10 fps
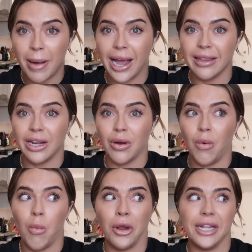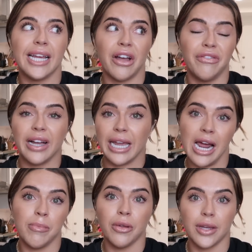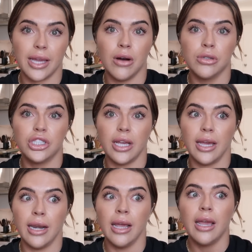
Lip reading: I like want to take a fucking nap on the couch, and